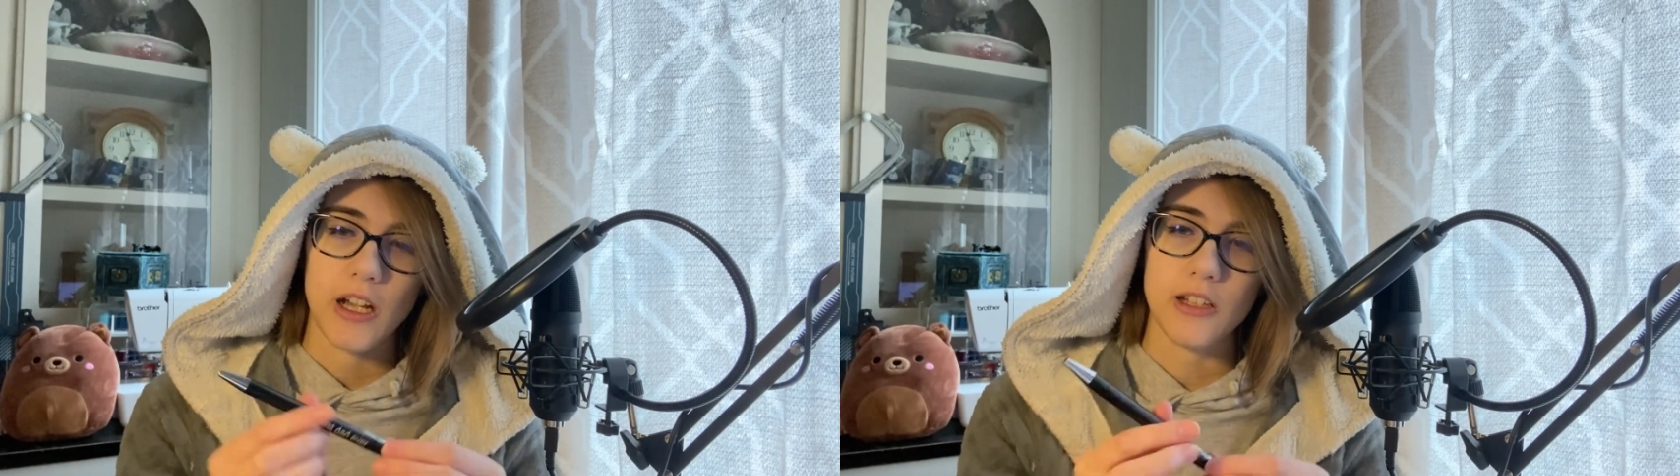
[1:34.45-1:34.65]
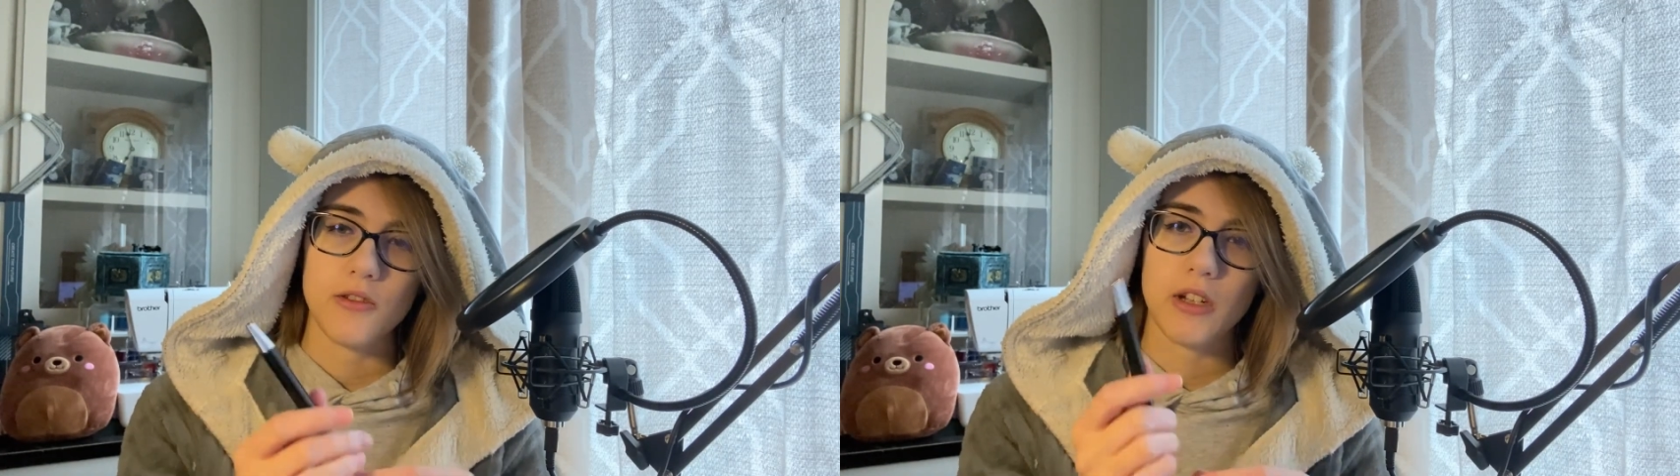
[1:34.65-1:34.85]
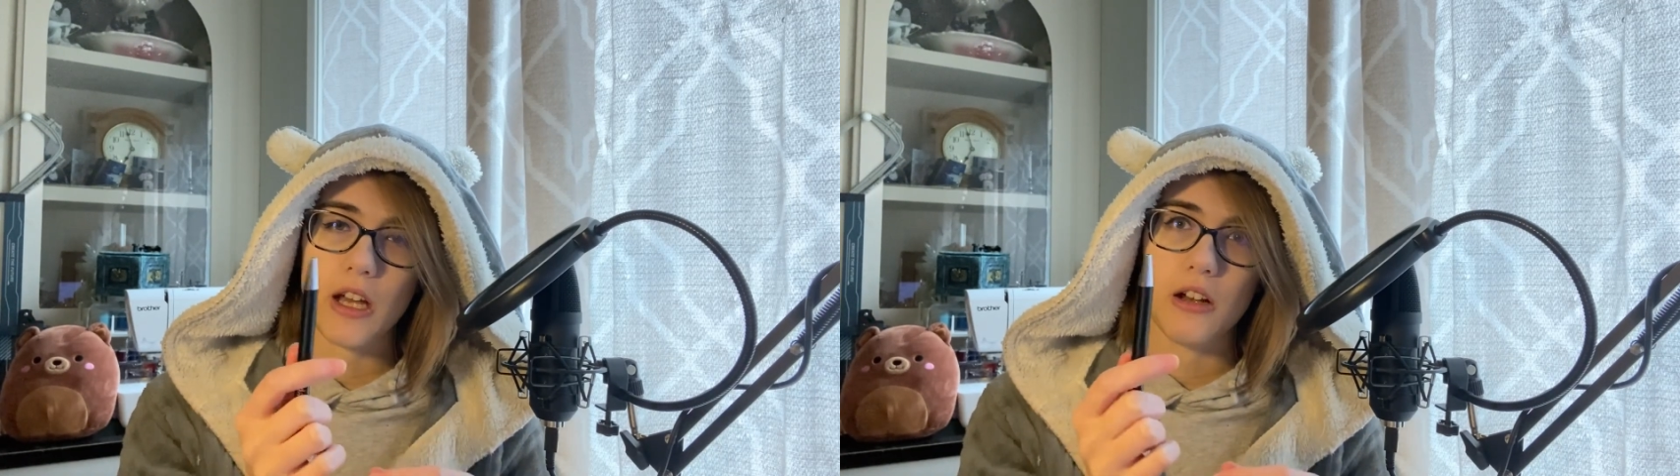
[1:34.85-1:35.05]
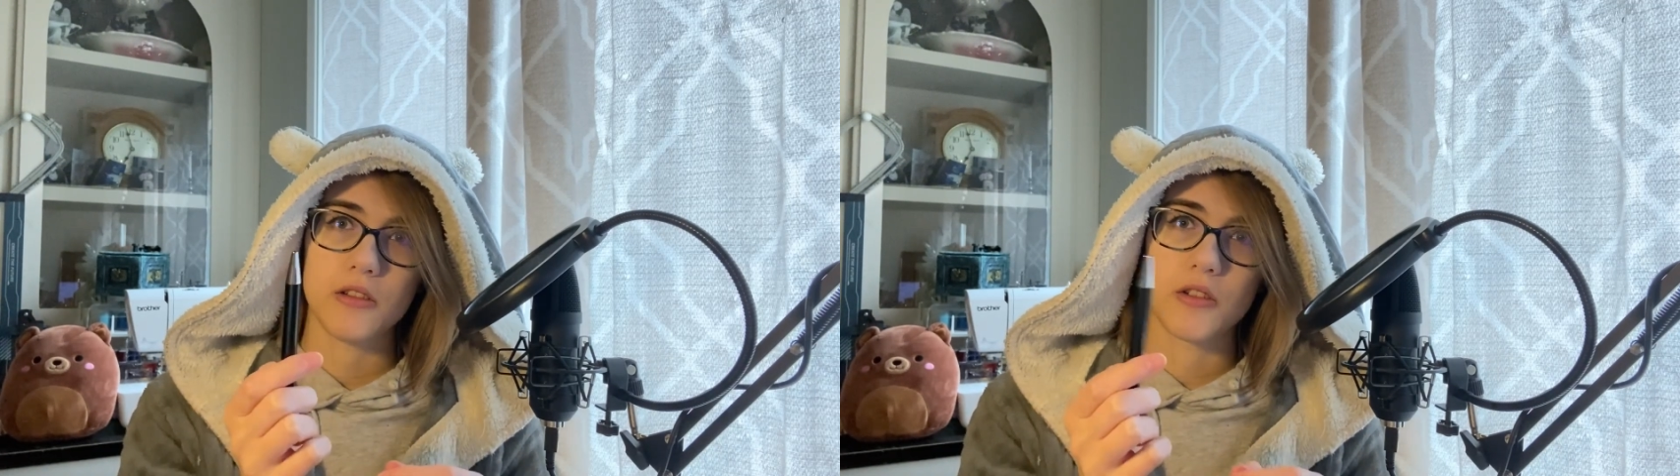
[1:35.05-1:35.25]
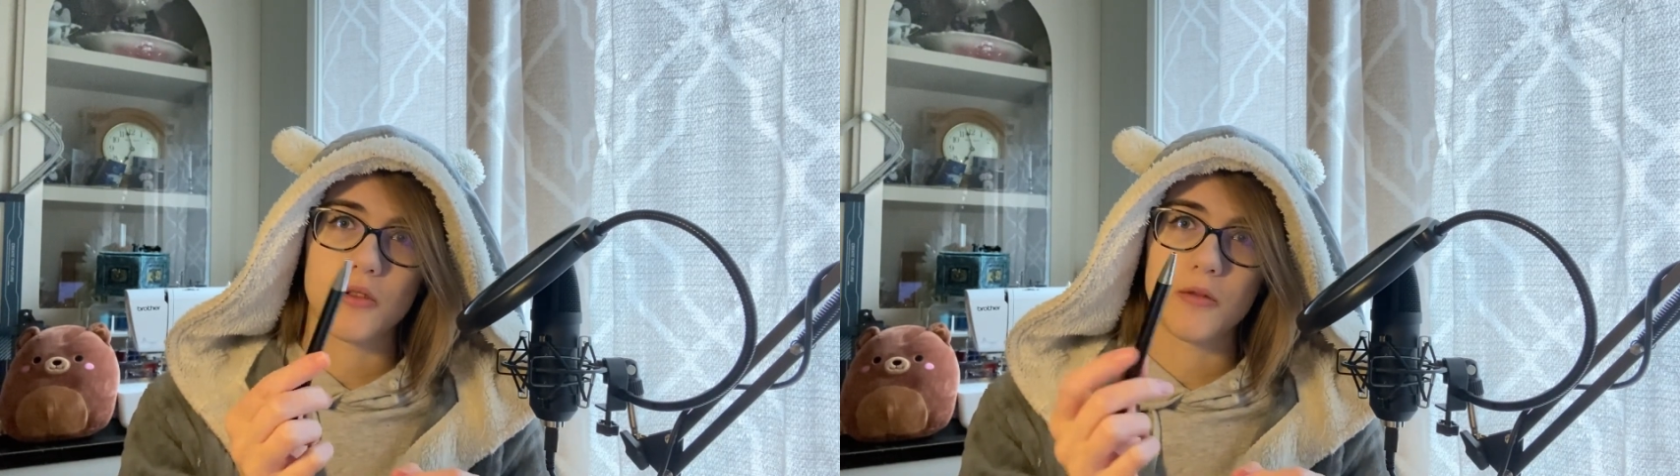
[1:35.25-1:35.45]
I took
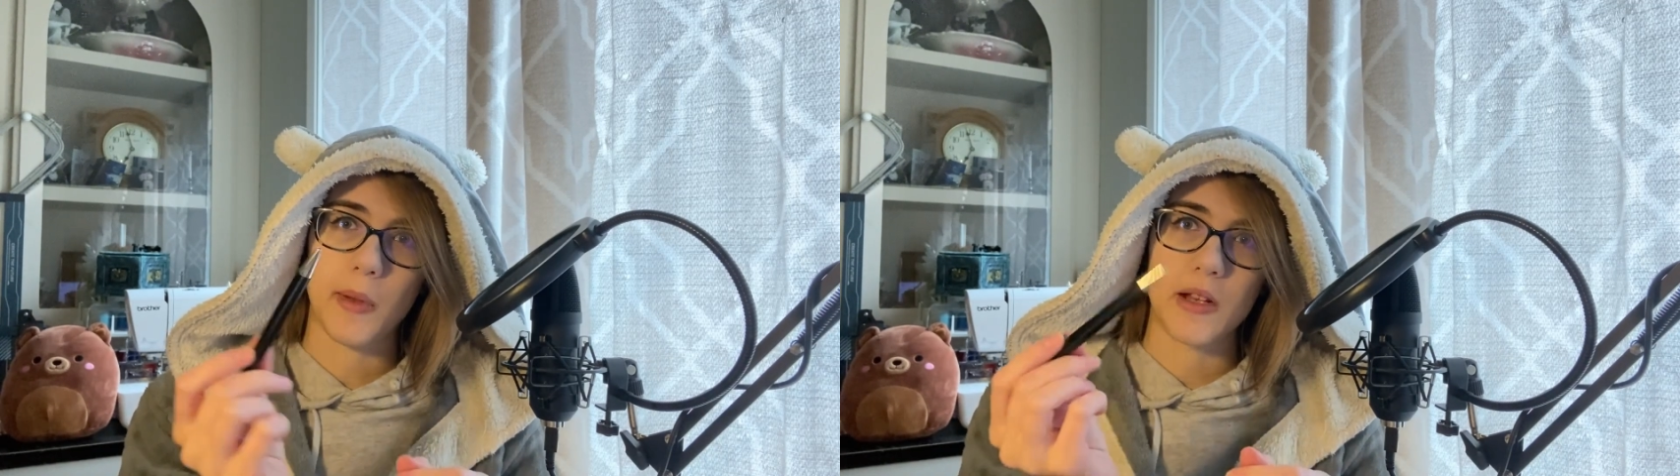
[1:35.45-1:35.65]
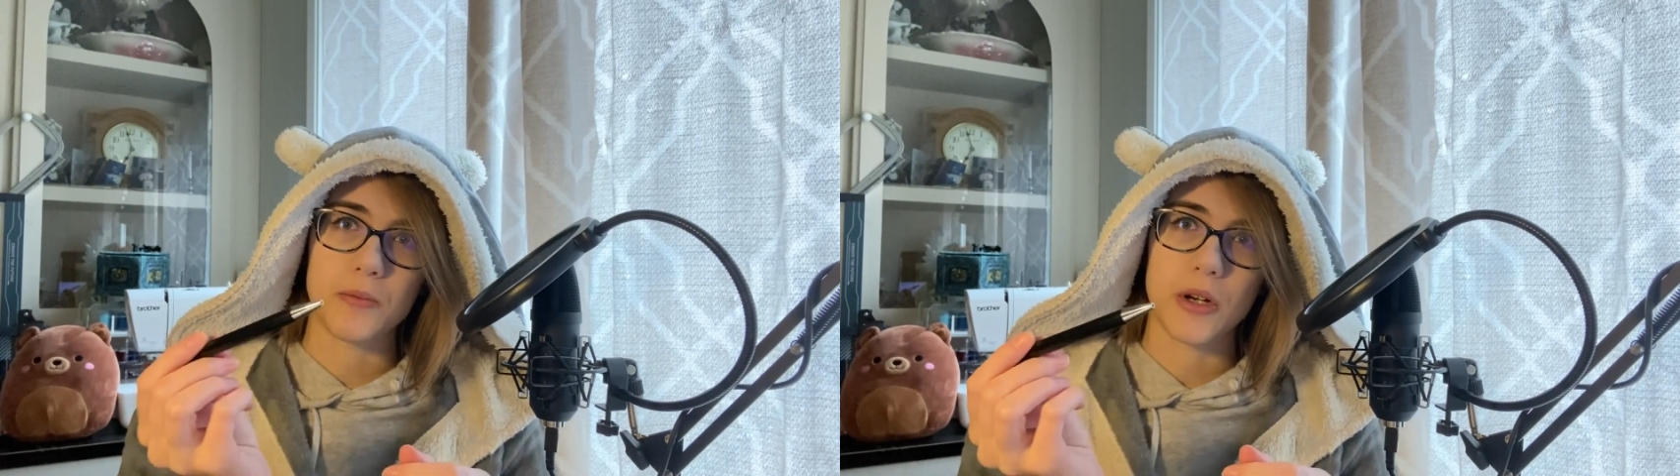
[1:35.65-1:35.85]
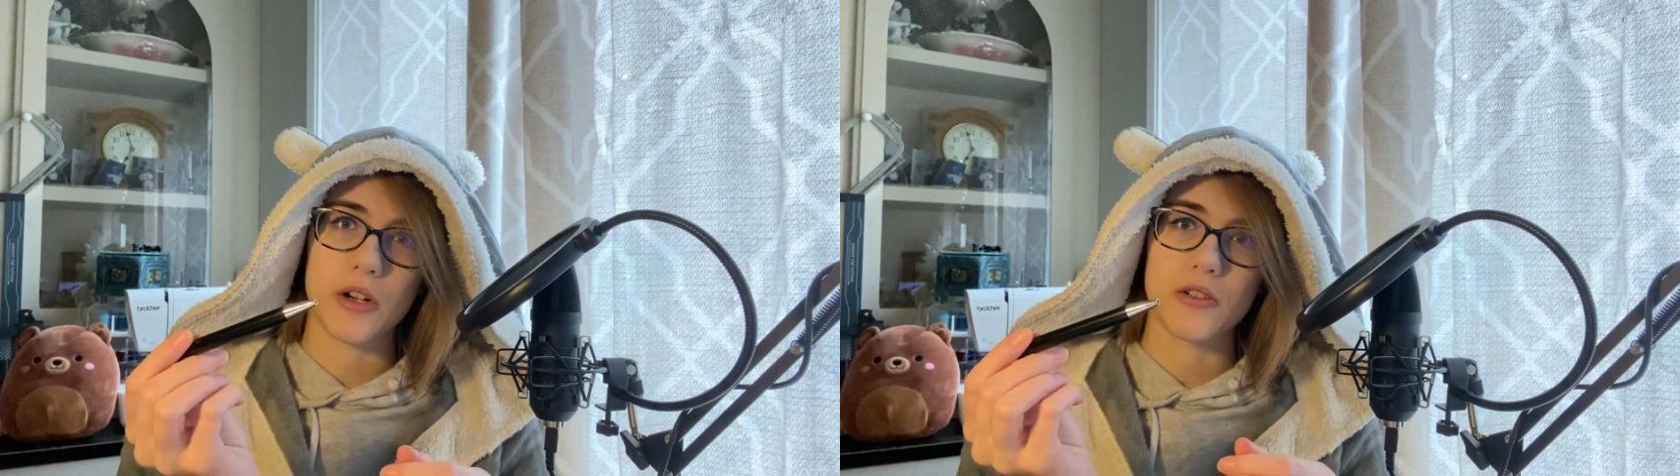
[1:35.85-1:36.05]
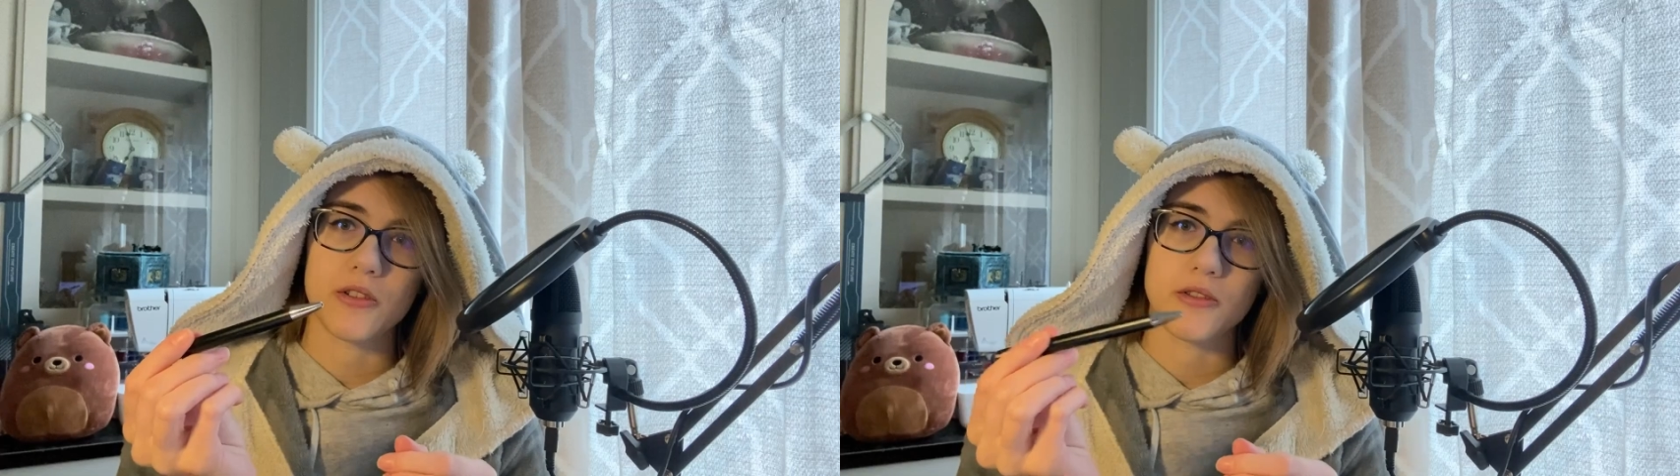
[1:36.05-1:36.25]
out the whole pen part,